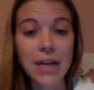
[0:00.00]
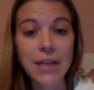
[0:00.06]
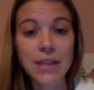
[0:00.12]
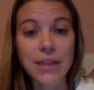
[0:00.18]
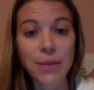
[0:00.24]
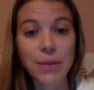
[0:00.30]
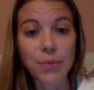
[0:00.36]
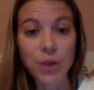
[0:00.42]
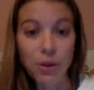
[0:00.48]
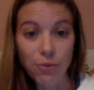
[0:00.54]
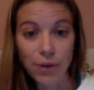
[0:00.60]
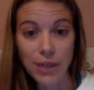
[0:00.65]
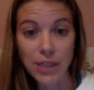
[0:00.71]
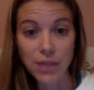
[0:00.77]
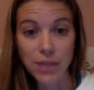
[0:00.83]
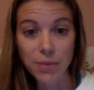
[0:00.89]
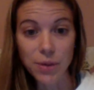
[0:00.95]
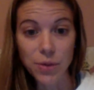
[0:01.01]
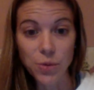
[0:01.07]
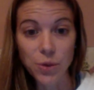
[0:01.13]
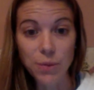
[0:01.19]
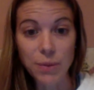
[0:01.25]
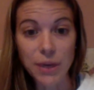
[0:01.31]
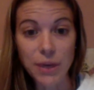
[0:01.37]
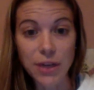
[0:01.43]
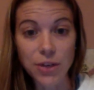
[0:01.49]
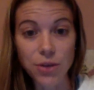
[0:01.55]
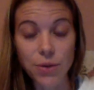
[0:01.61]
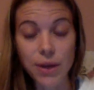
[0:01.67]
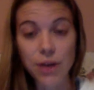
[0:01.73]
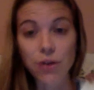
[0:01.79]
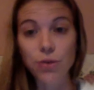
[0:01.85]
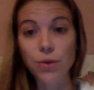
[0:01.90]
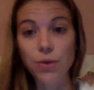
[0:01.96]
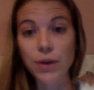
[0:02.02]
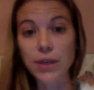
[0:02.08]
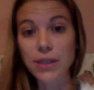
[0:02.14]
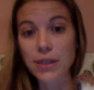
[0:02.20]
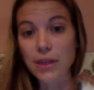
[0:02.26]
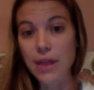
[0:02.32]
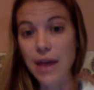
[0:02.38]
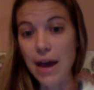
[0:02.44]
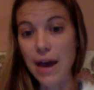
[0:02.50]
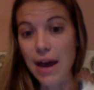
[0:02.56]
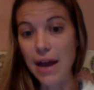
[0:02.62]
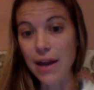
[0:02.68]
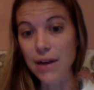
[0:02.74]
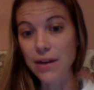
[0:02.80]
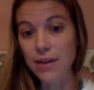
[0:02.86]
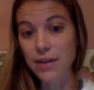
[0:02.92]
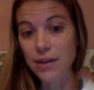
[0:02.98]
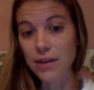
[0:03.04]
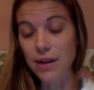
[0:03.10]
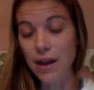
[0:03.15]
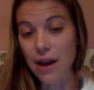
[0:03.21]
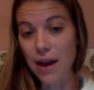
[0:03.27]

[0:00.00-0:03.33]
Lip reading: something reasonable would be to increase that